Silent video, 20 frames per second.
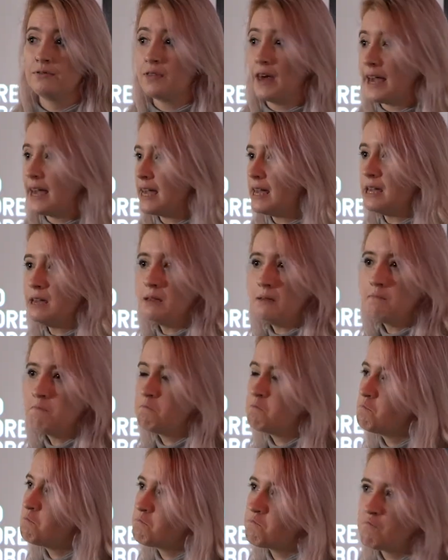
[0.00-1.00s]
They,
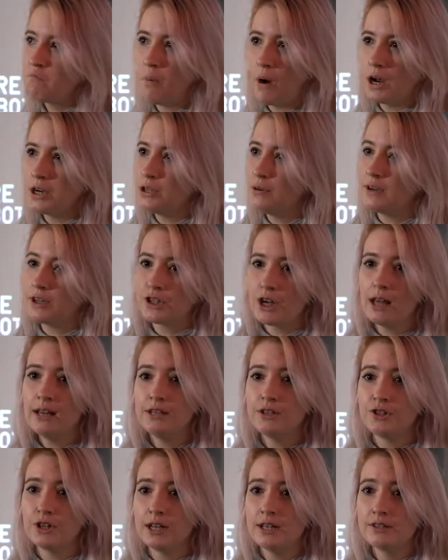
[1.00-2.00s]
by doing
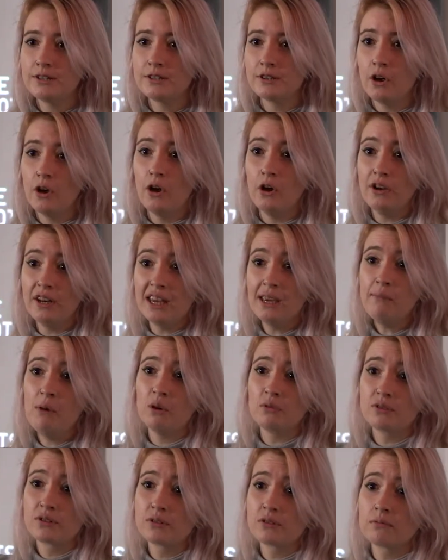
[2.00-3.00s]
challenges, earn
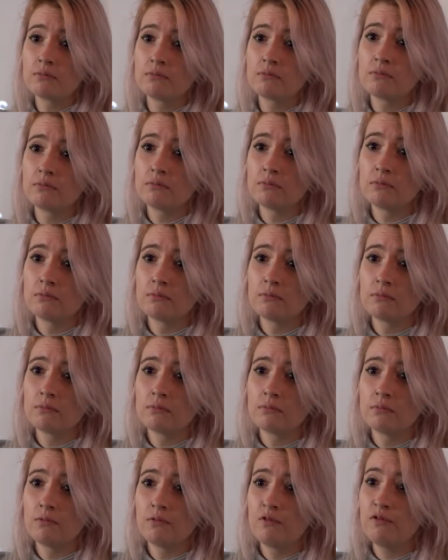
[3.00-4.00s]
emotes
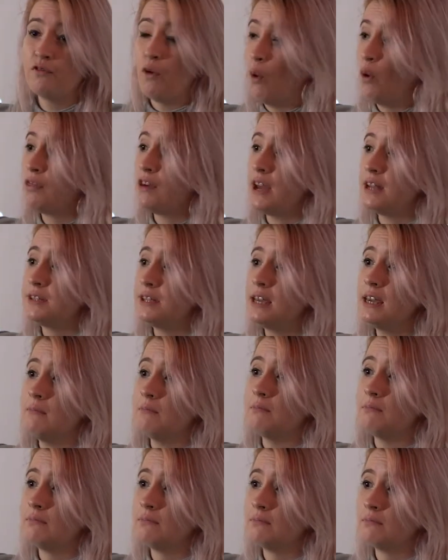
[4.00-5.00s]
for their
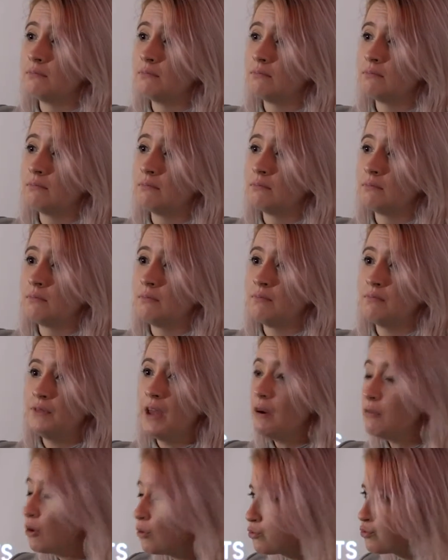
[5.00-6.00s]
team.
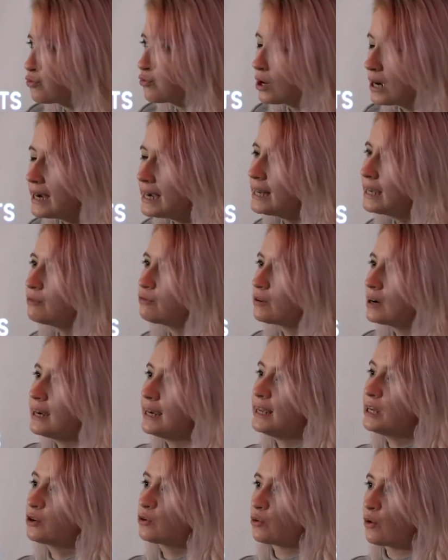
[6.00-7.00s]
They're a really,
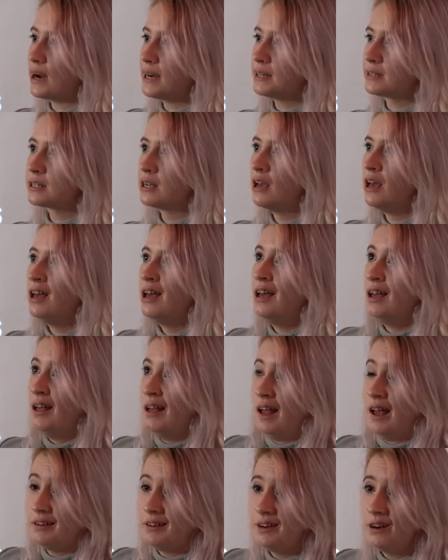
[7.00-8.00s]
really great,
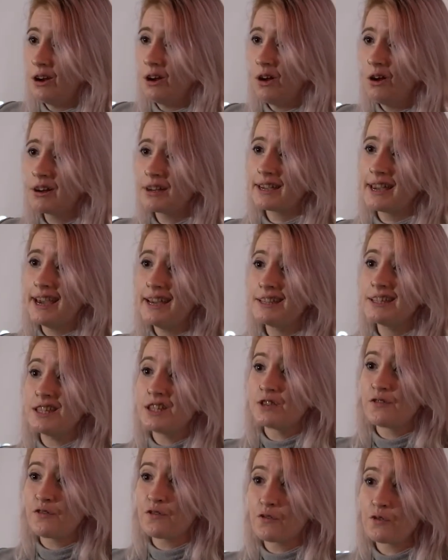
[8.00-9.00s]
and in a lot of
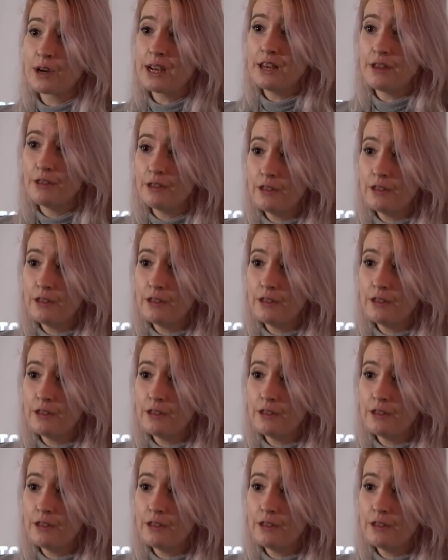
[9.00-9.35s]
cases, free